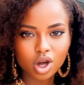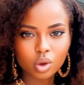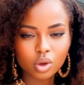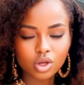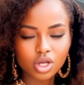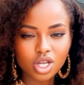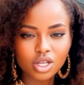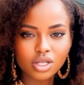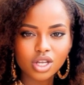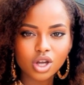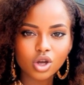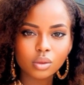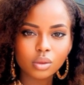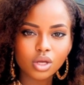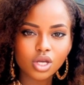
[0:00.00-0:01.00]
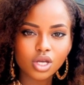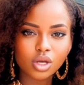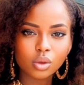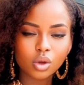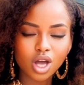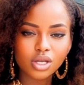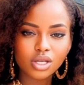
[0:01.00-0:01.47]
to adjust their admissions
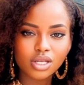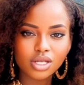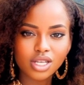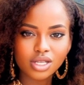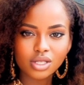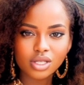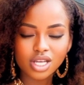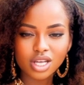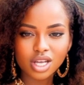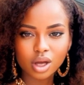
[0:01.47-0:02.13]
practices in